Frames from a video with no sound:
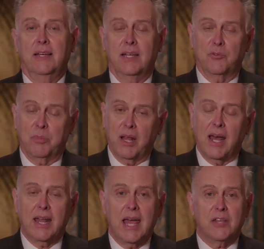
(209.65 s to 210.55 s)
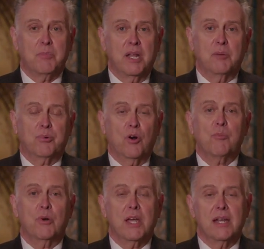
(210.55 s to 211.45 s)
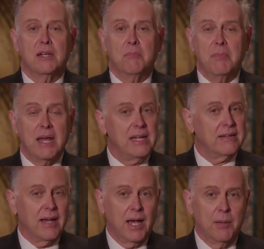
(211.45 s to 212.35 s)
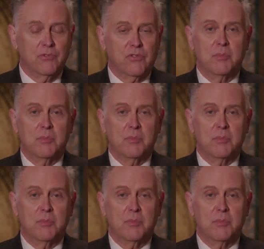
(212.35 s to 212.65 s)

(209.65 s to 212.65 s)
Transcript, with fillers: Its plot has been appropriated many times,